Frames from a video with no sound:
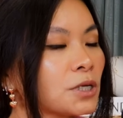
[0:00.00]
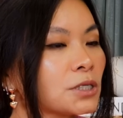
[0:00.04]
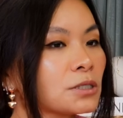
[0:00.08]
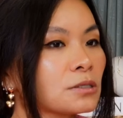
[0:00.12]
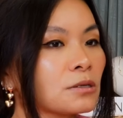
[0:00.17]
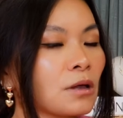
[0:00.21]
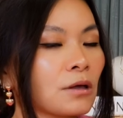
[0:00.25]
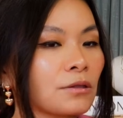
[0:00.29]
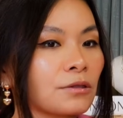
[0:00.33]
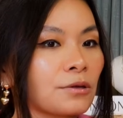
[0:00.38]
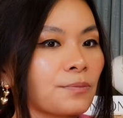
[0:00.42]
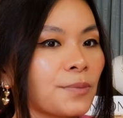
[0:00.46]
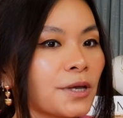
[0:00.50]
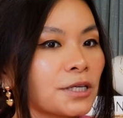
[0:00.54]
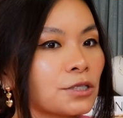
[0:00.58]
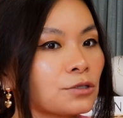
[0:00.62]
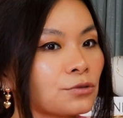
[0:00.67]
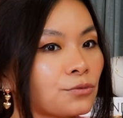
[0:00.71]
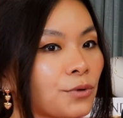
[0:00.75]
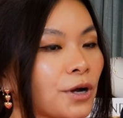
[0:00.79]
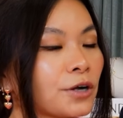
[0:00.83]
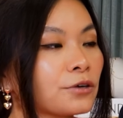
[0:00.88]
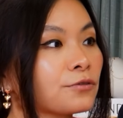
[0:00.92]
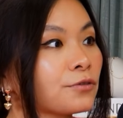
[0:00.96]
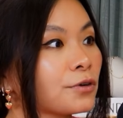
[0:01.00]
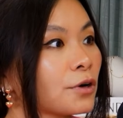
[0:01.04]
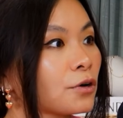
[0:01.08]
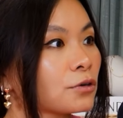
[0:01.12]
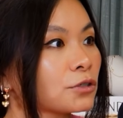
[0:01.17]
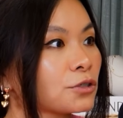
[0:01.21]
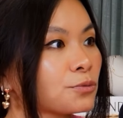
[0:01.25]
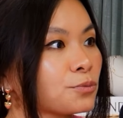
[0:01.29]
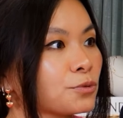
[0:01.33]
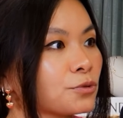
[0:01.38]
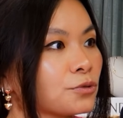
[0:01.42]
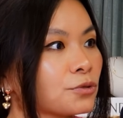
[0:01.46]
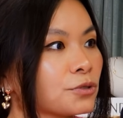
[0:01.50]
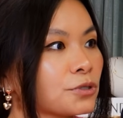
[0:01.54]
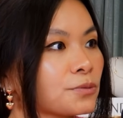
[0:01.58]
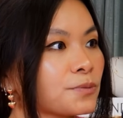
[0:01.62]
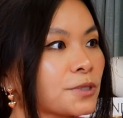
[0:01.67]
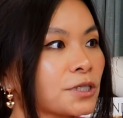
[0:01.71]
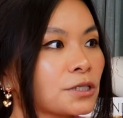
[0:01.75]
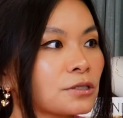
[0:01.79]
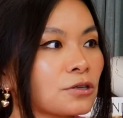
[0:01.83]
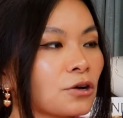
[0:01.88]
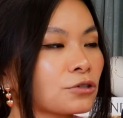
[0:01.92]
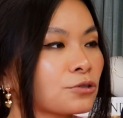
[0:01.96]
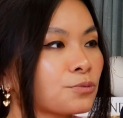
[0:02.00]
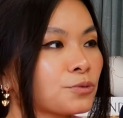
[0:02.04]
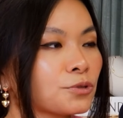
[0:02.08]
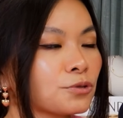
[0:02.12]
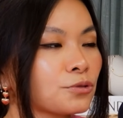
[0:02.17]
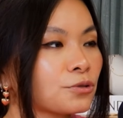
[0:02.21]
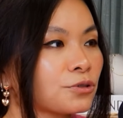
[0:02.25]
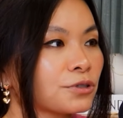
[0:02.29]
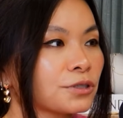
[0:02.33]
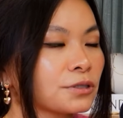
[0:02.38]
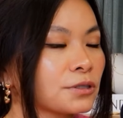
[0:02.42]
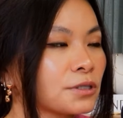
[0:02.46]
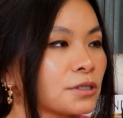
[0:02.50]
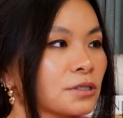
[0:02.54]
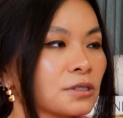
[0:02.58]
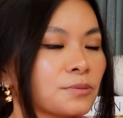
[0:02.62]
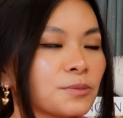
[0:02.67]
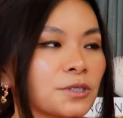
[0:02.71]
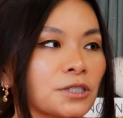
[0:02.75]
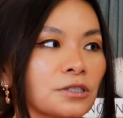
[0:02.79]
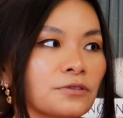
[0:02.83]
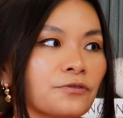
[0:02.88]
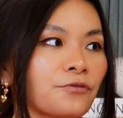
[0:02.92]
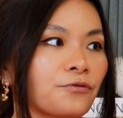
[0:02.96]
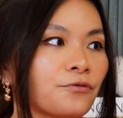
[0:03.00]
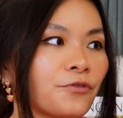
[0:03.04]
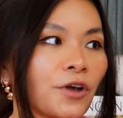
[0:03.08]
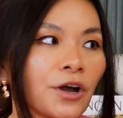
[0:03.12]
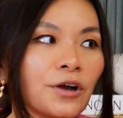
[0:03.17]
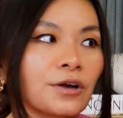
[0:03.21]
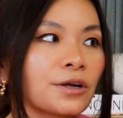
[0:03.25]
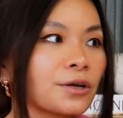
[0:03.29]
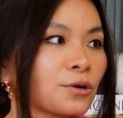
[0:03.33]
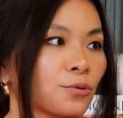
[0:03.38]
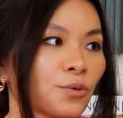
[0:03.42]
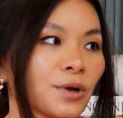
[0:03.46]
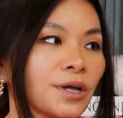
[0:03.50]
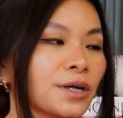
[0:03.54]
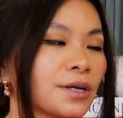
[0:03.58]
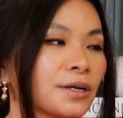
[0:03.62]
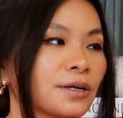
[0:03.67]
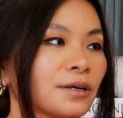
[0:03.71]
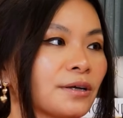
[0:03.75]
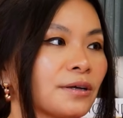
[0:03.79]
It's not the best route for entrepreneurs because entrepreneurialism is very quick